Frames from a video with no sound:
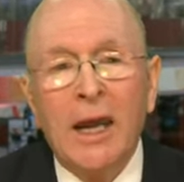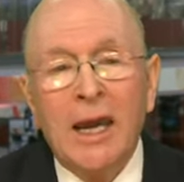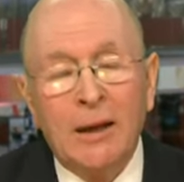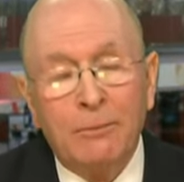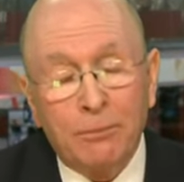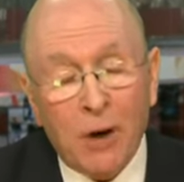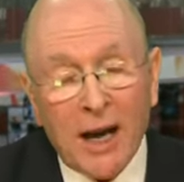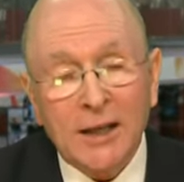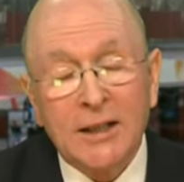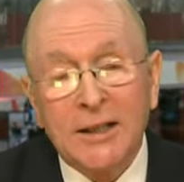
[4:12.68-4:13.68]
in
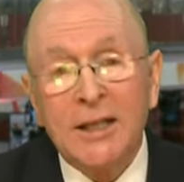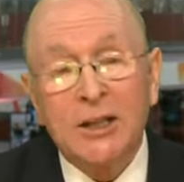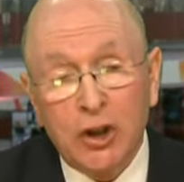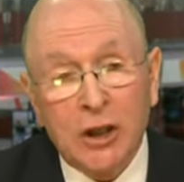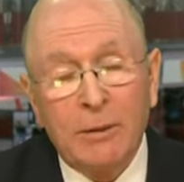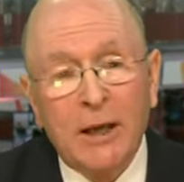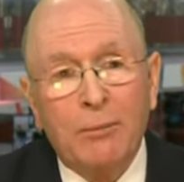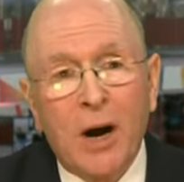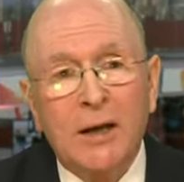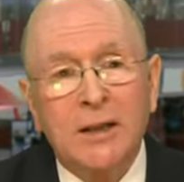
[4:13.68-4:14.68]
practices, GP
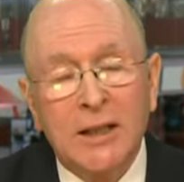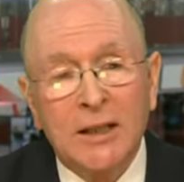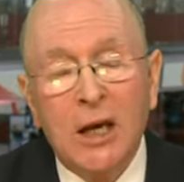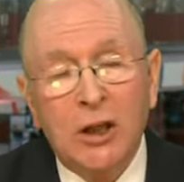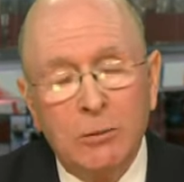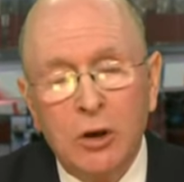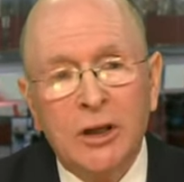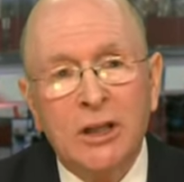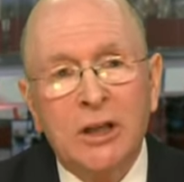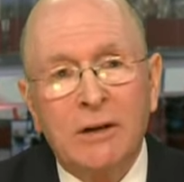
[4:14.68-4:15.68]
practices, community
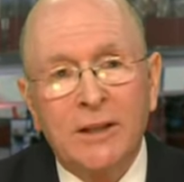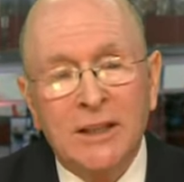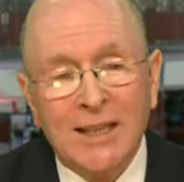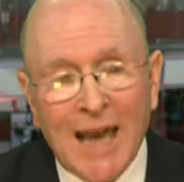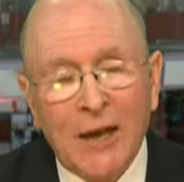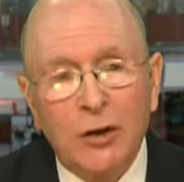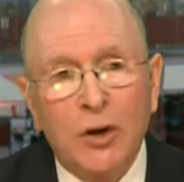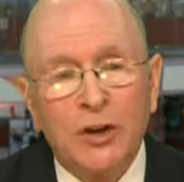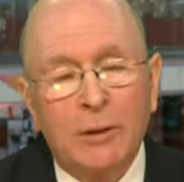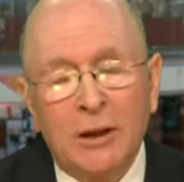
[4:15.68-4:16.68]
services and
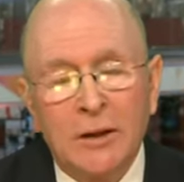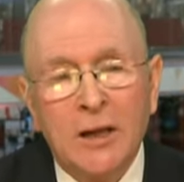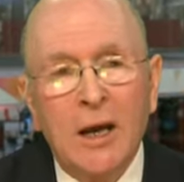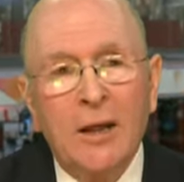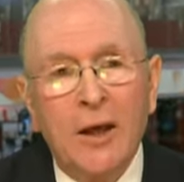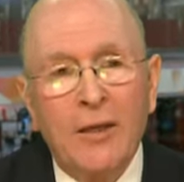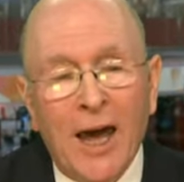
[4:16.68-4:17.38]
hospitals, that